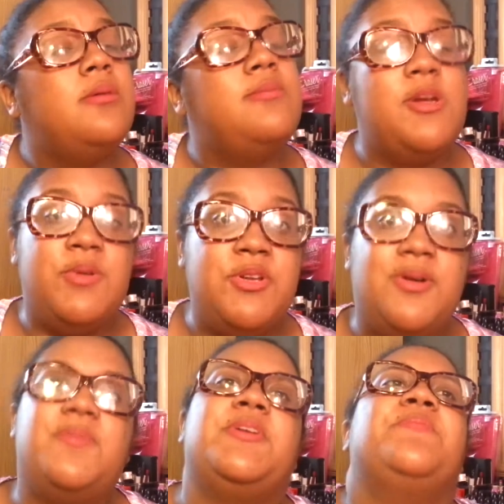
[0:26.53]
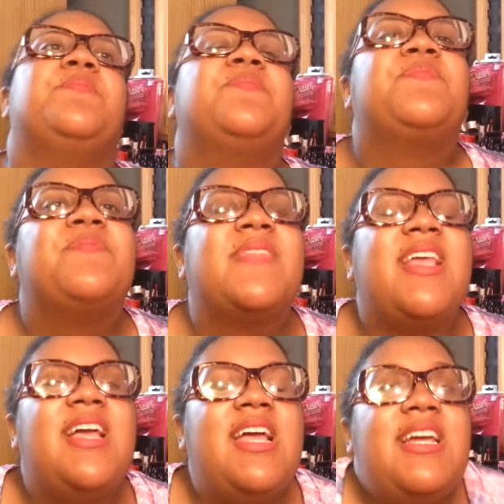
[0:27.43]
my window open.
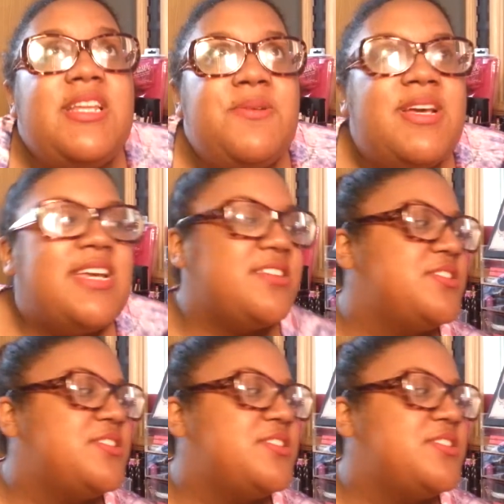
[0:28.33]
Anyway,